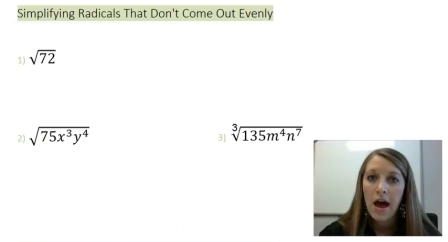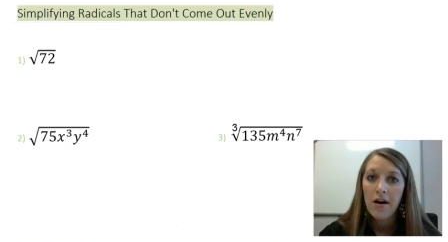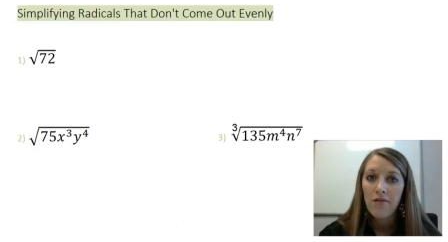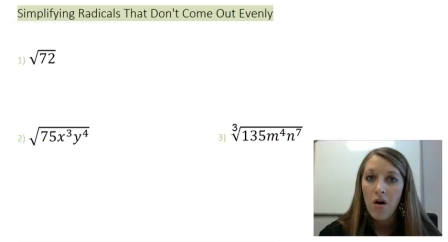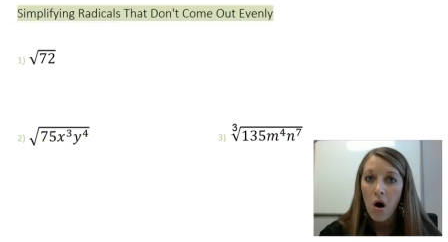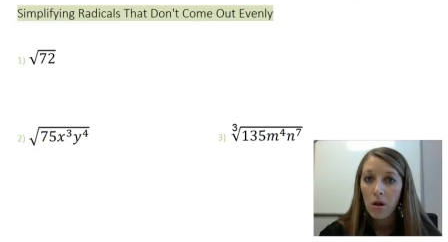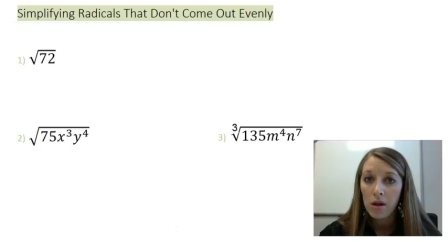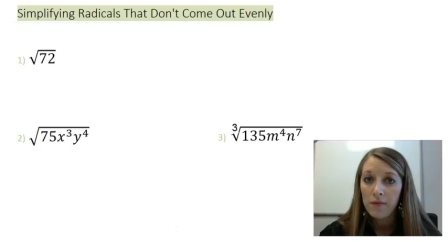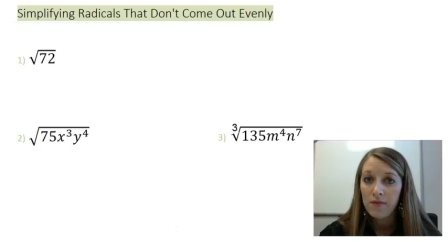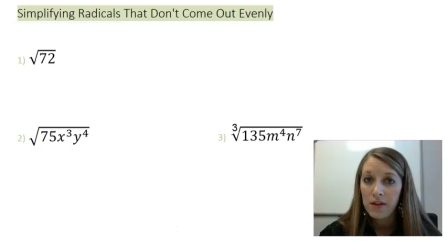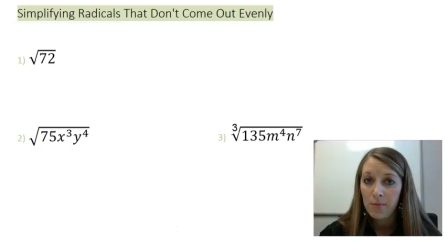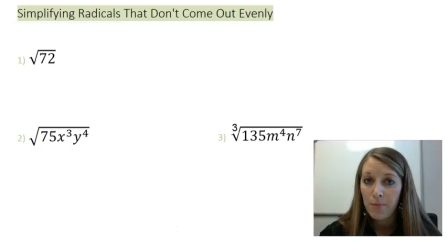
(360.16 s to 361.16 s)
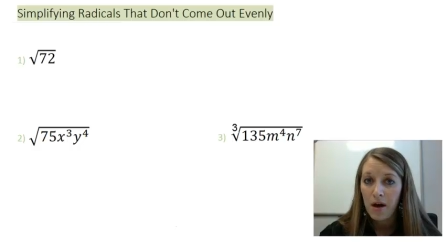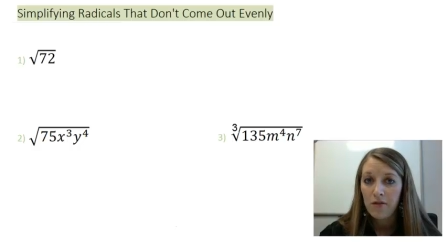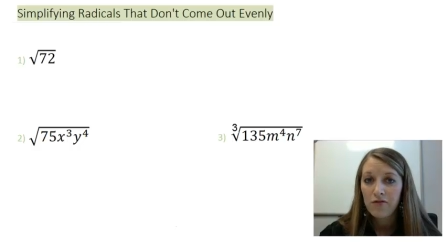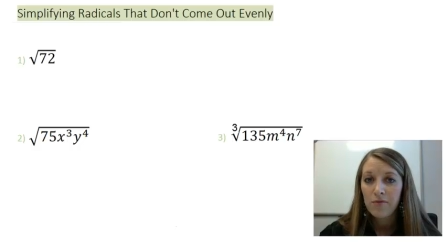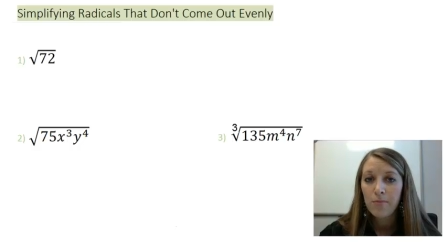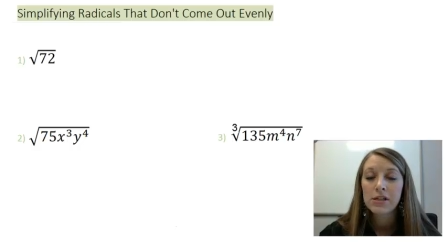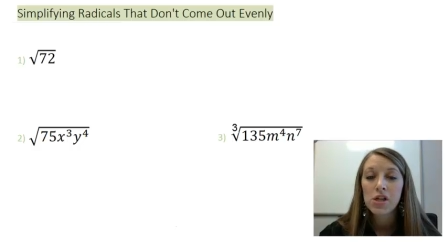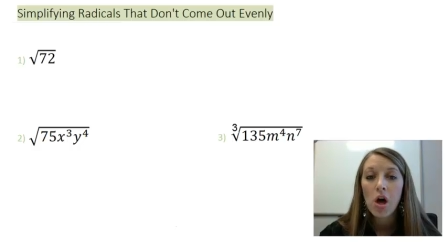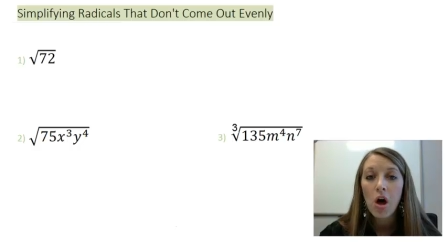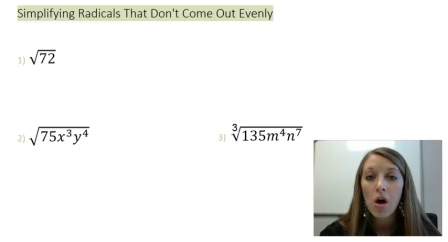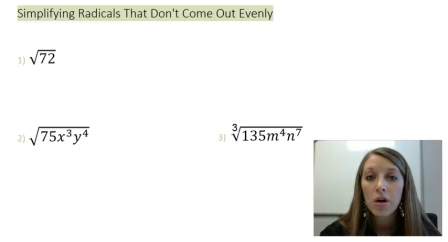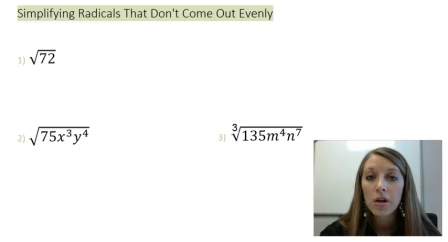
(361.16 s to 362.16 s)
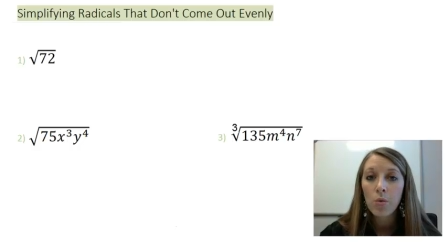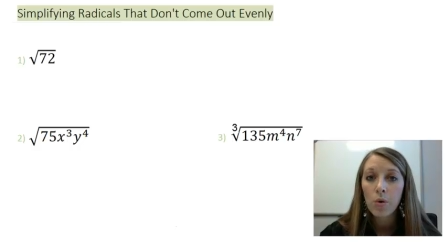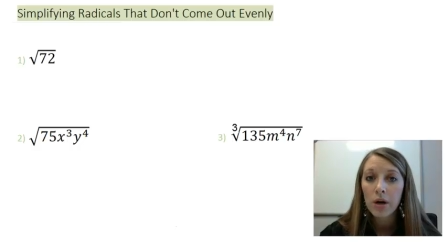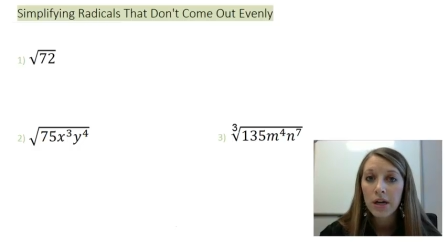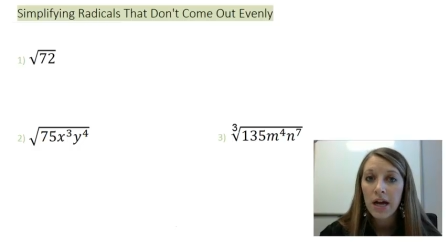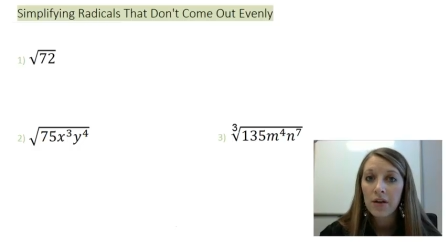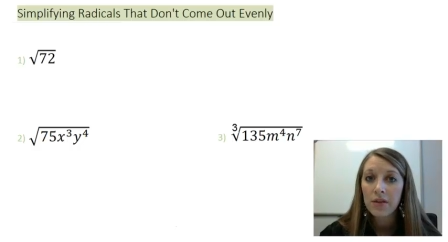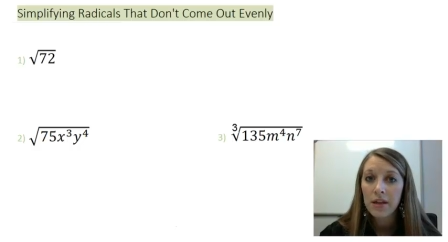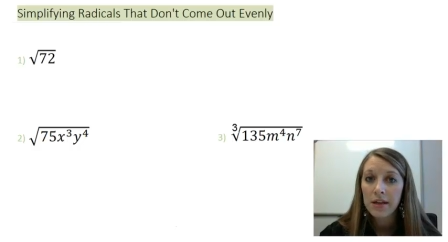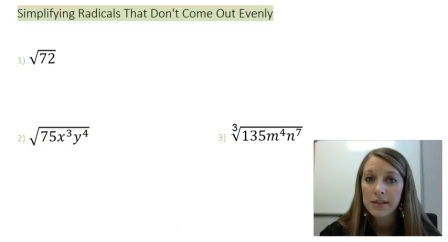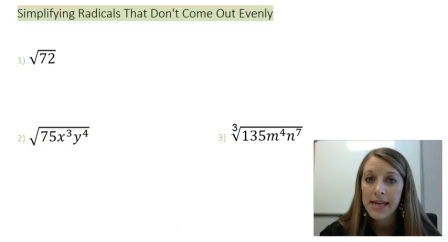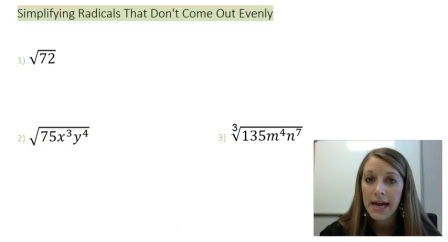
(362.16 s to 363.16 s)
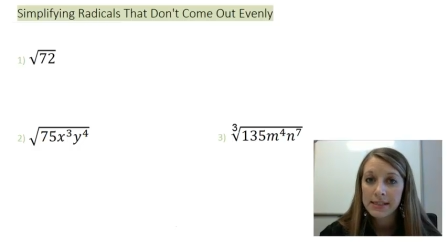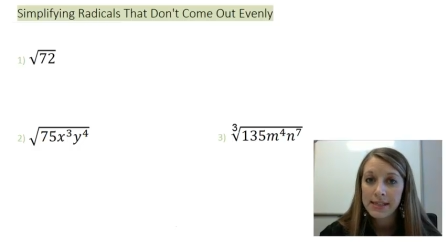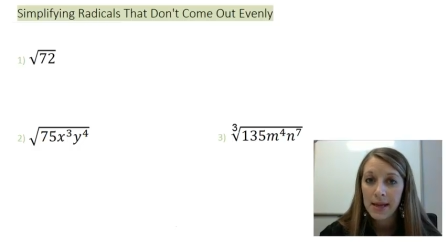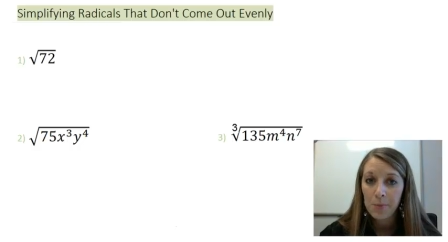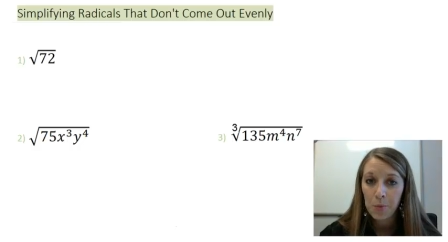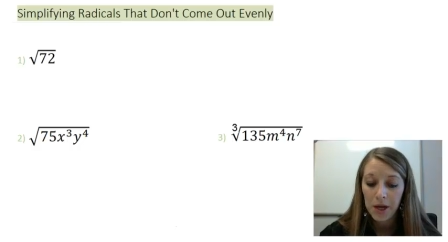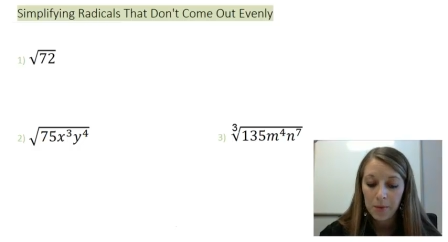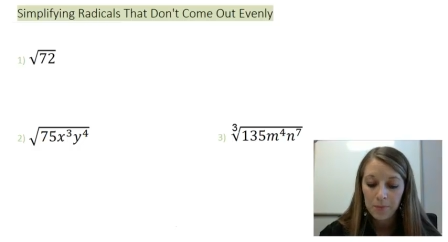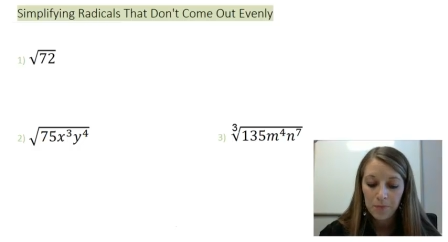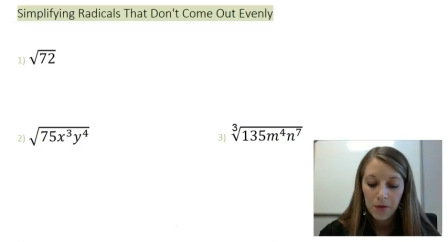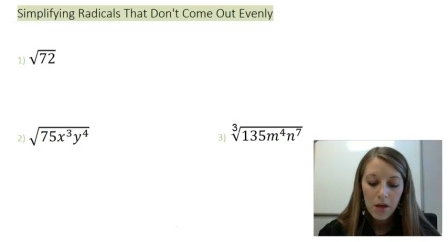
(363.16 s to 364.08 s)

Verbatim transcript: I have all of the above. It's all going to work out the exact same way.